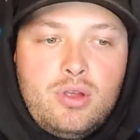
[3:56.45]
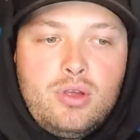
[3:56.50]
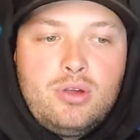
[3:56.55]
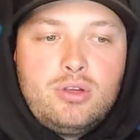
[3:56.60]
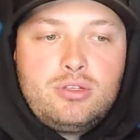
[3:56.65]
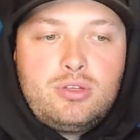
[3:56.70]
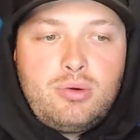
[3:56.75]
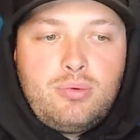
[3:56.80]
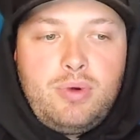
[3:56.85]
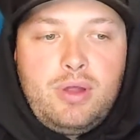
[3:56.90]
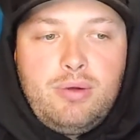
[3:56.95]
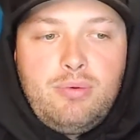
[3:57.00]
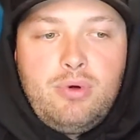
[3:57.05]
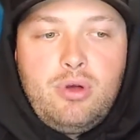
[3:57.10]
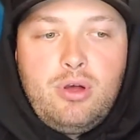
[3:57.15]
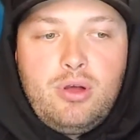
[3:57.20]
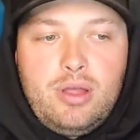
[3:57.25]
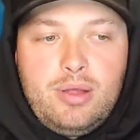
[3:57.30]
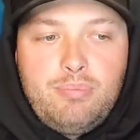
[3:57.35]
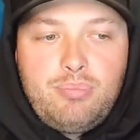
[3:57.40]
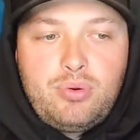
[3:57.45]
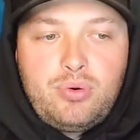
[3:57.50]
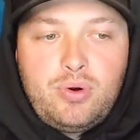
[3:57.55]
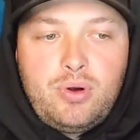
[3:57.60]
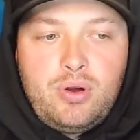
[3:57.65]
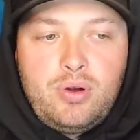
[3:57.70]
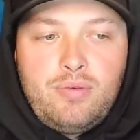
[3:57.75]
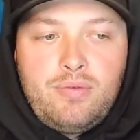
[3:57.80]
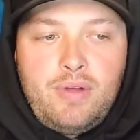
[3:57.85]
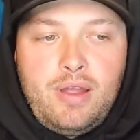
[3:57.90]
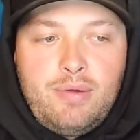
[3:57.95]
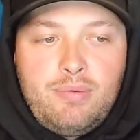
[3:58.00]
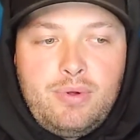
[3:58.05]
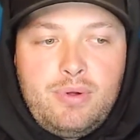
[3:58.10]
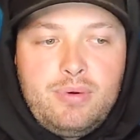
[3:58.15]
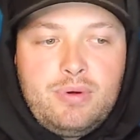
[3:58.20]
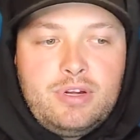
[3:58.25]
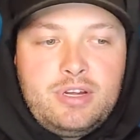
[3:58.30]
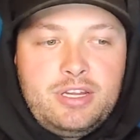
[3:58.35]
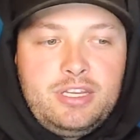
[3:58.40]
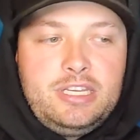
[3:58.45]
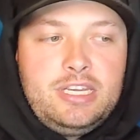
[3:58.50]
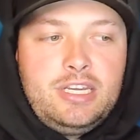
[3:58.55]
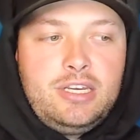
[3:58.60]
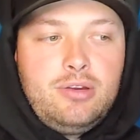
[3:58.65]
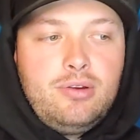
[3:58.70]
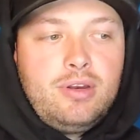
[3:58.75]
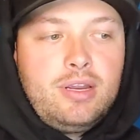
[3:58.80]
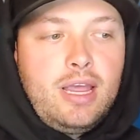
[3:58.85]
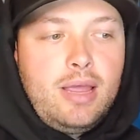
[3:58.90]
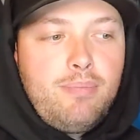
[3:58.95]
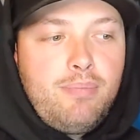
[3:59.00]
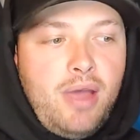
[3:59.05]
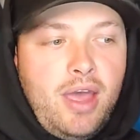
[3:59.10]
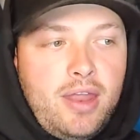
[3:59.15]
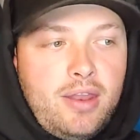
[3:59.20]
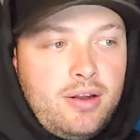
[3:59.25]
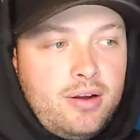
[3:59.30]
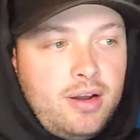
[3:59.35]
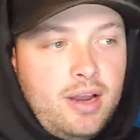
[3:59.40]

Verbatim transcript: So we will improve and we will continue to get better.